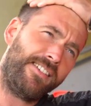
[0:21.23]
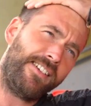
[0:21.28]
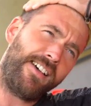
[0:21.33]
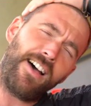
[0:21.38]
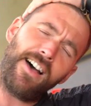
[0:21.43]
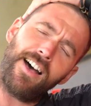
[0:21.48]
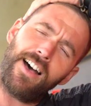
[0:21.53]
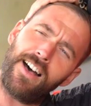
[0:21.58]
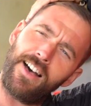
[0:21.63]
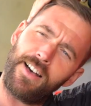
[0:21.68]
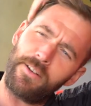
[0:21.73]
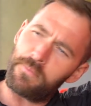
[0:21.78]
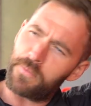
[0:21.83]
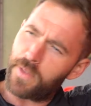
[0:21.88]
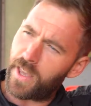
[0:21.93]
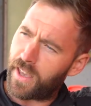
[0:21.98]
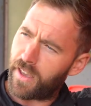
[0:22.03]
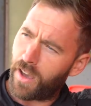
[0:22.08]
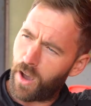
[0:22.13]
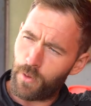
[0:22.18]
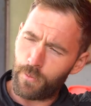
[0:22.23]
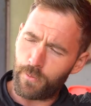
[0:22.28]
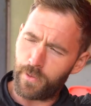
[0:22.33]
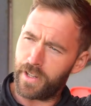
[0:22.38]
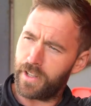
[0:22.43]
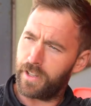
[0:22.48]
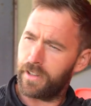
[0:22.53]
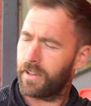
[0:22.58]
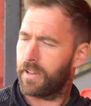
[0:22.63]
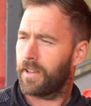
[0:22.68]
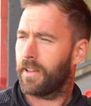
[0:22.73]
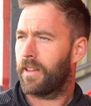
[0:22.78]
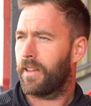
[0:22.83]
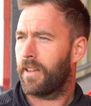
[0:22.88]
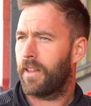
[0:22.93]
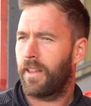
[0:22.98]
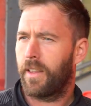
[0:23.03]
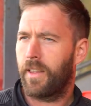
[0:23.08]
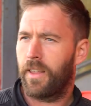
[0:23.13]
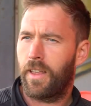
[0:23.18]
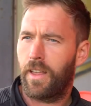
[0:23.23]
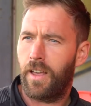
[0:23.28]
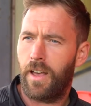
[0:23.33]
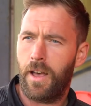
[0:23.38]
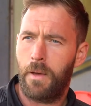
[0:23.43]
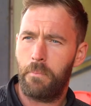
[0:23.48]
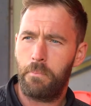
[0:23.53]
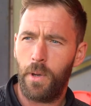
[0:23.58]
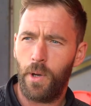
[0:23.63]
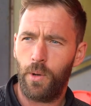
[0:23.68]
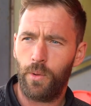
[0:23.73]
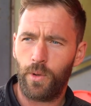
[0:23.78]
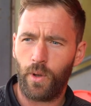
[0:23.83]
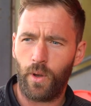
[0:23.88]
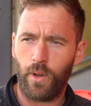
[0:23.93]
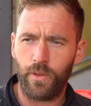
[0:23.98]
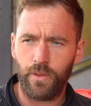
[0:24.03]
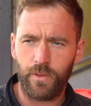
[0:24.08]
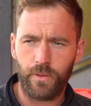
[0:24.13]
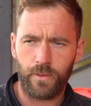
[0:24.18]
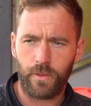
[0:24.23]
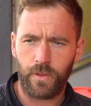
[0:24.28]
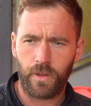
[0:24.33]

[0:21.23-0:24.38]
Hopefully build on